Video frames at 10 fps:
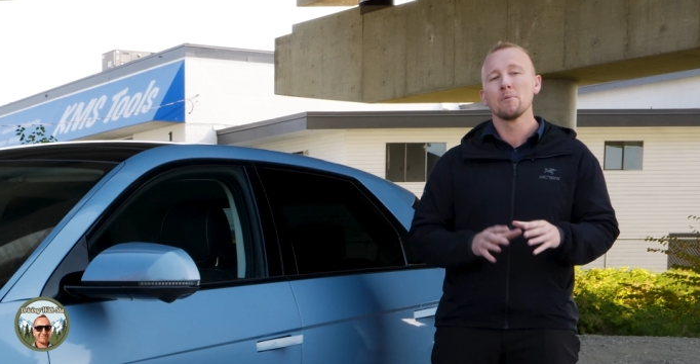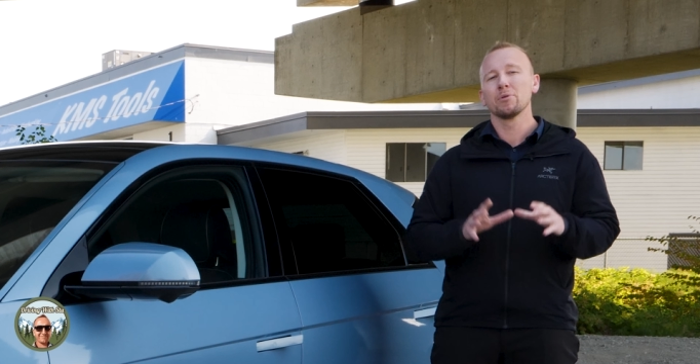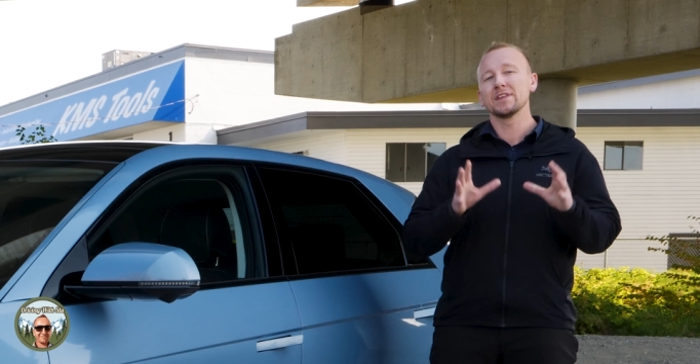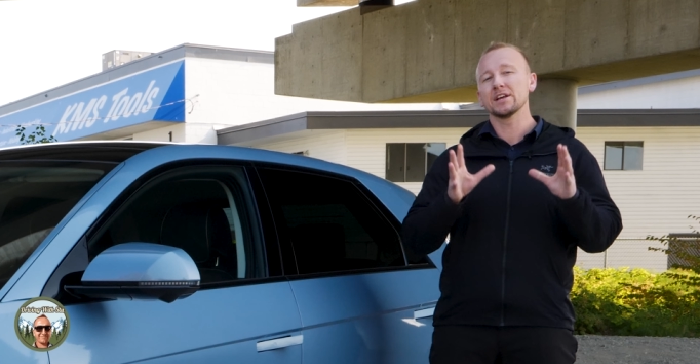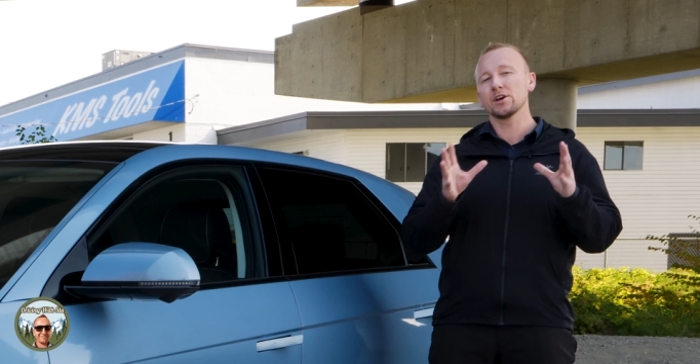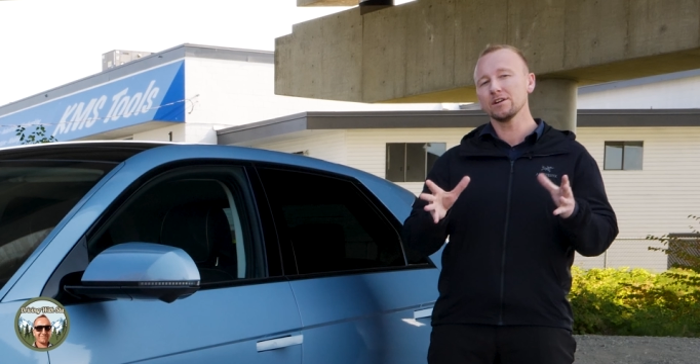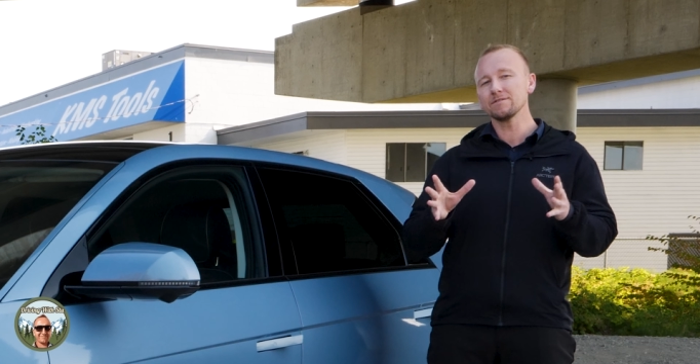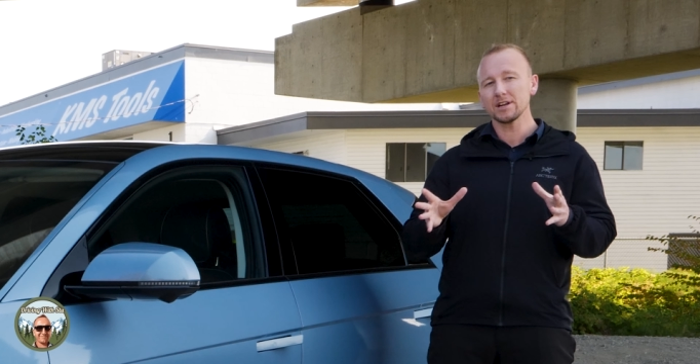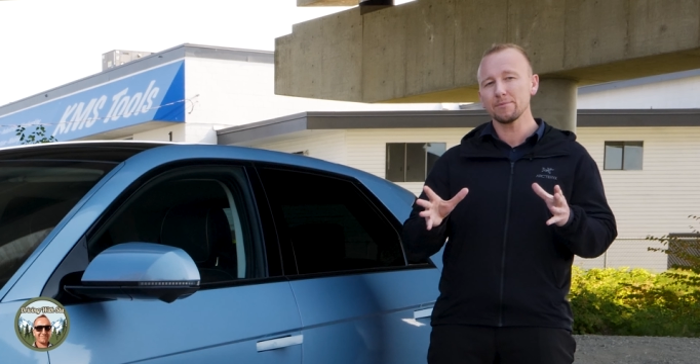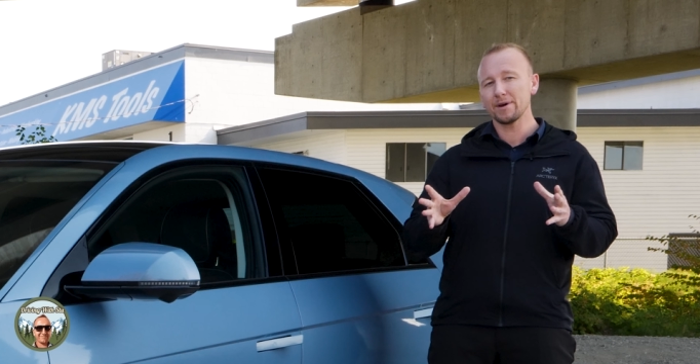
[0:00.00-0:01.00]
but they could
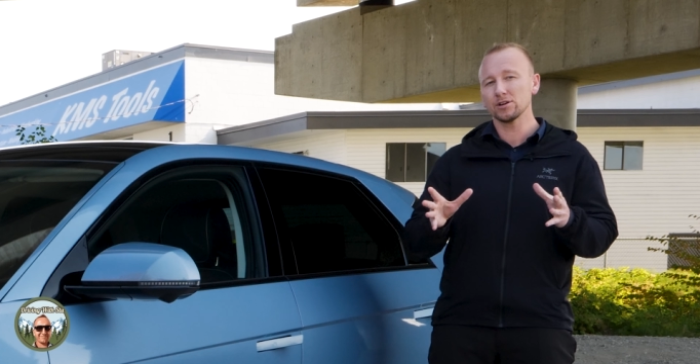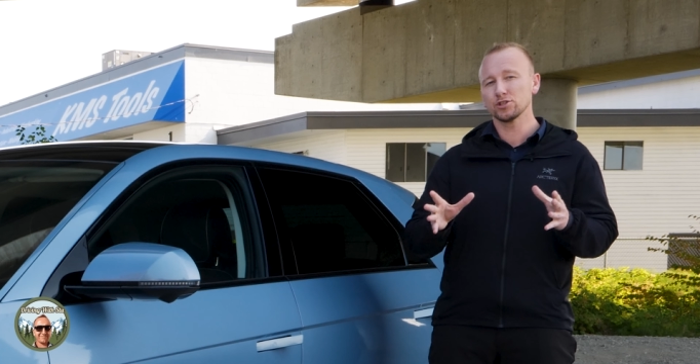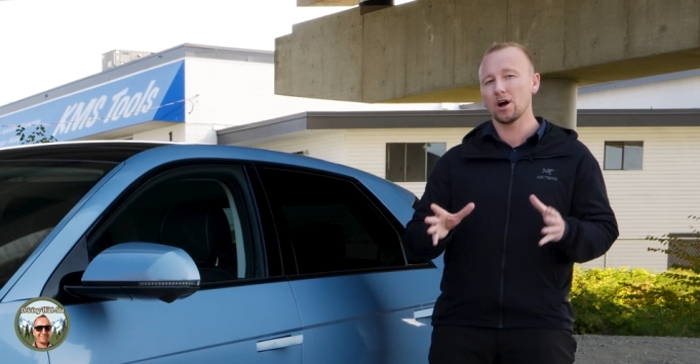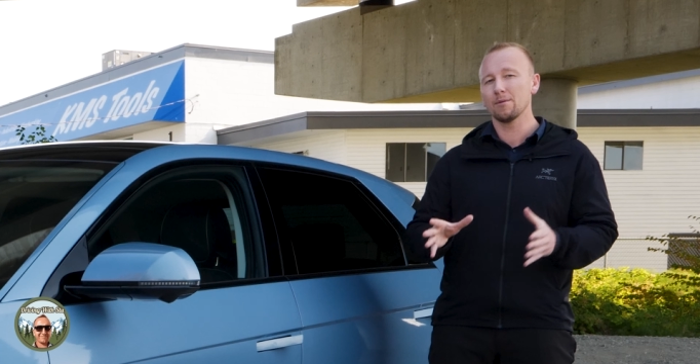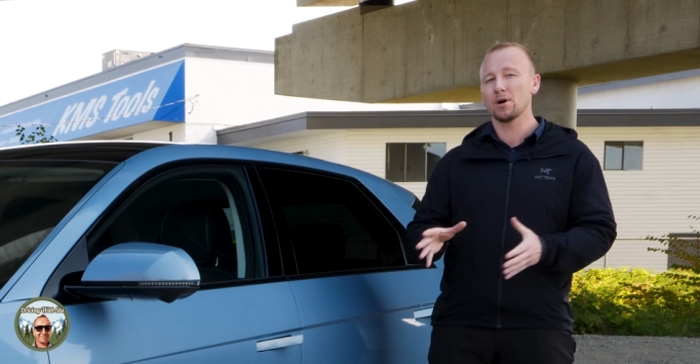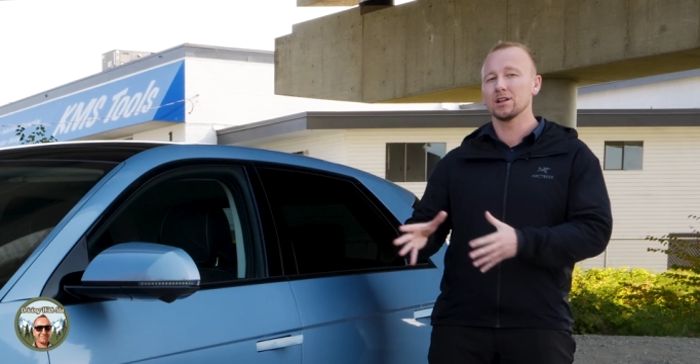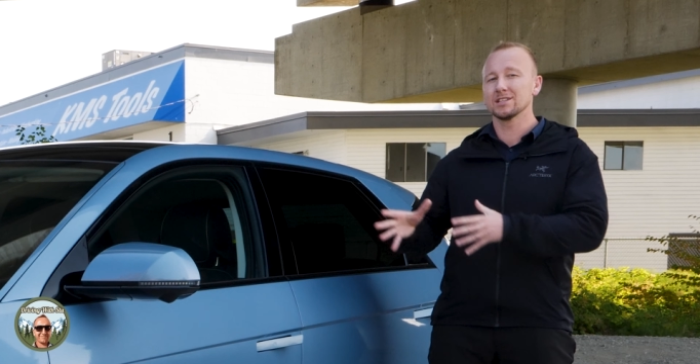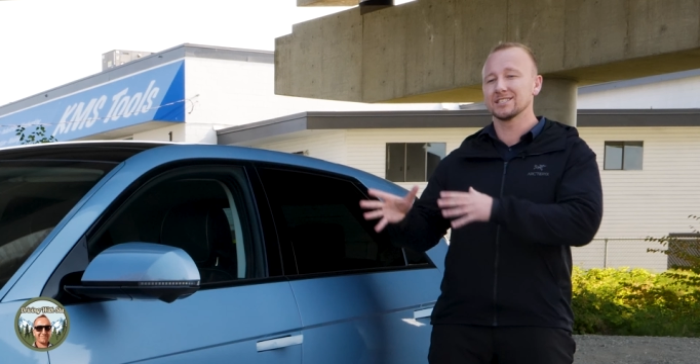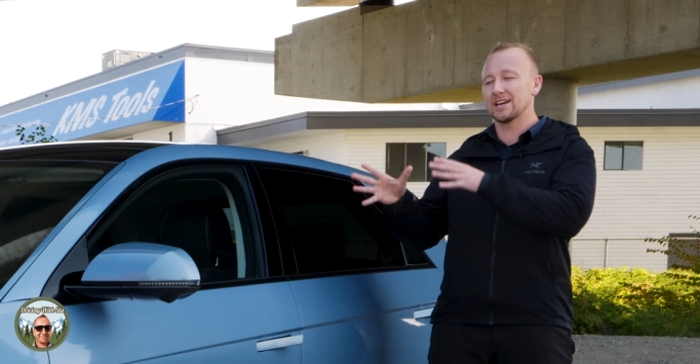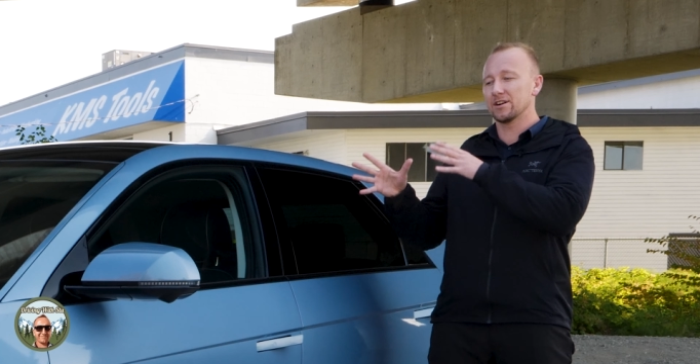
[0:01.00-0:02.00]
have done a better job on
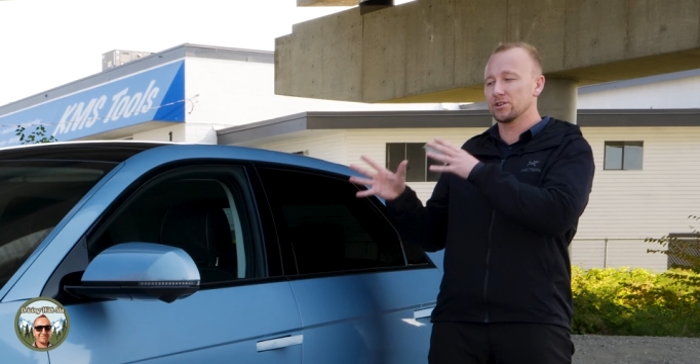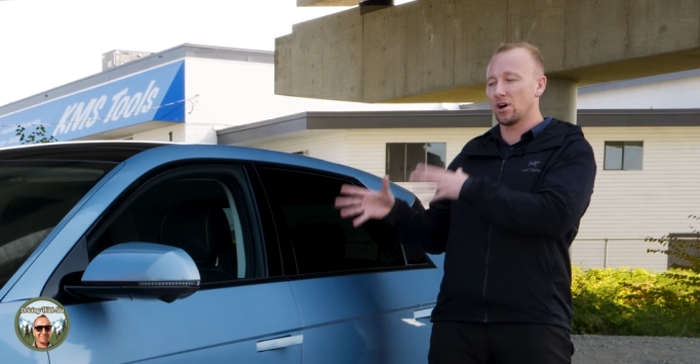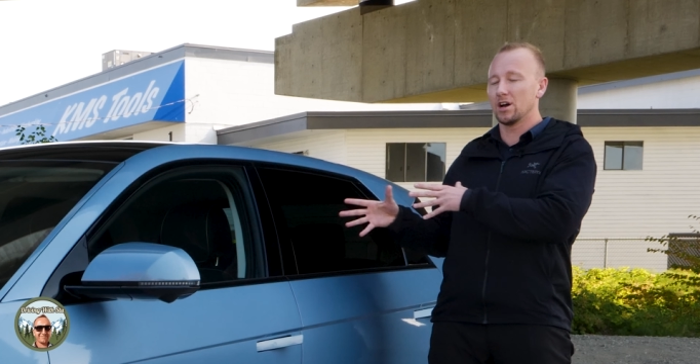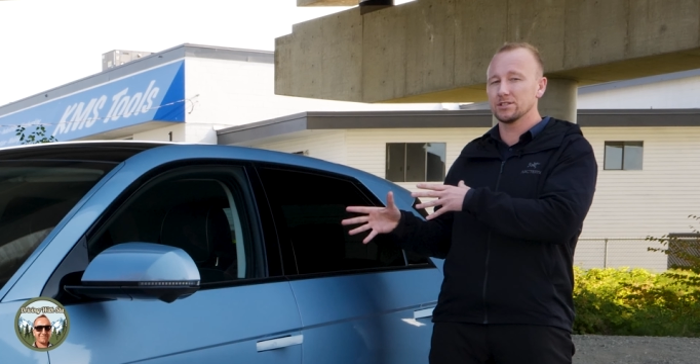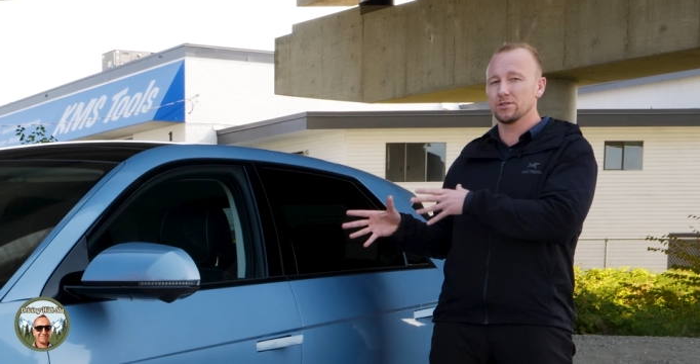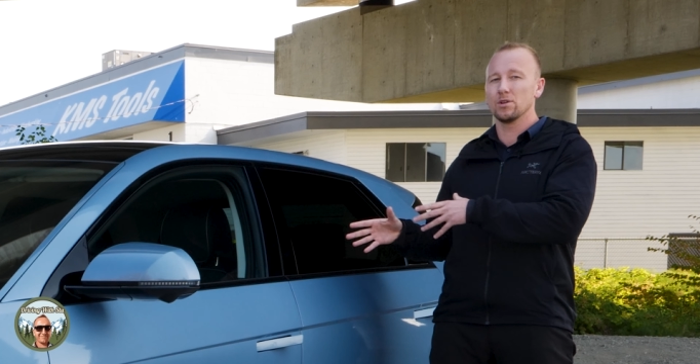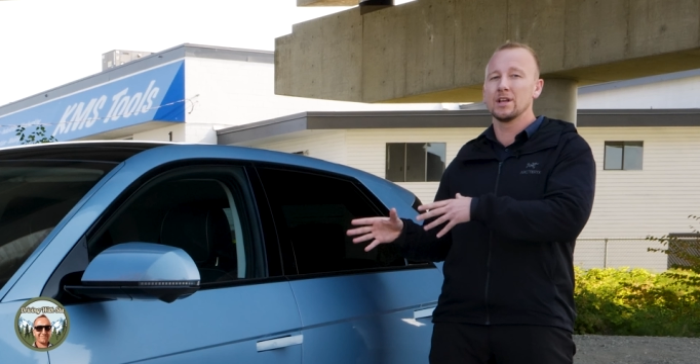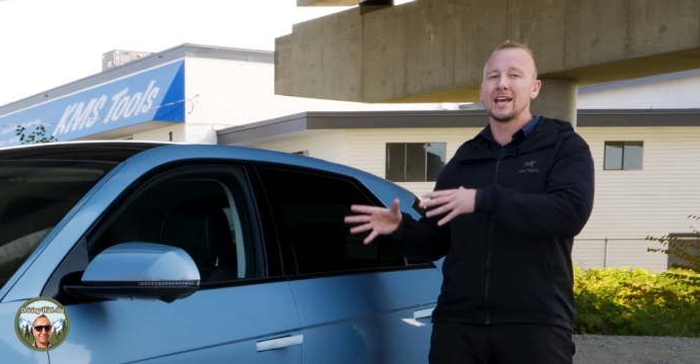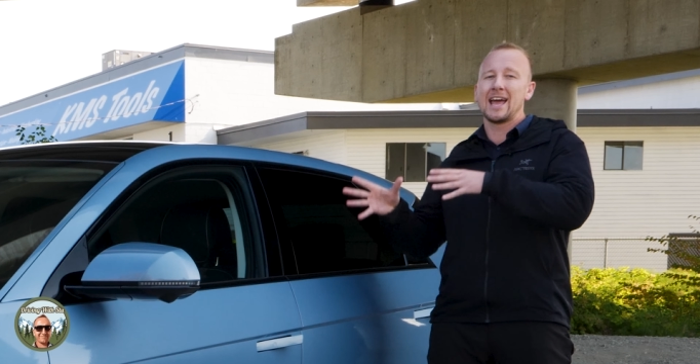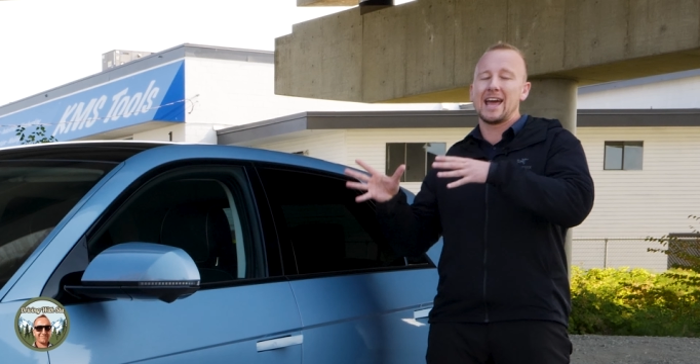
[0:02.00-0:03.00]
the center console
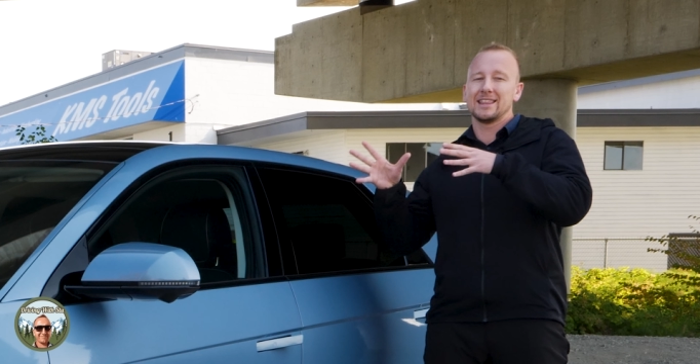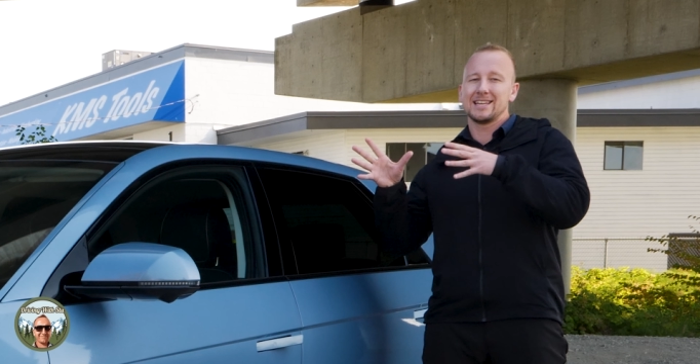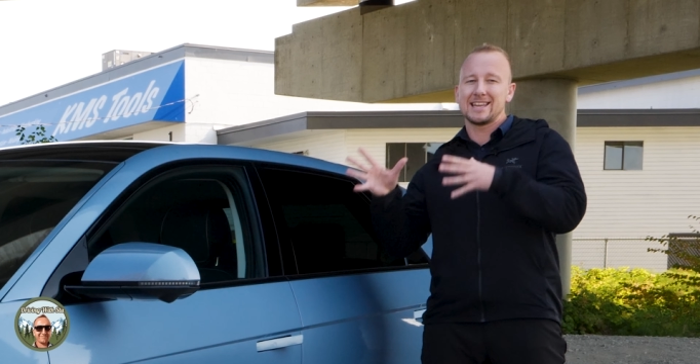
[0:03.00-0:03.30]
and the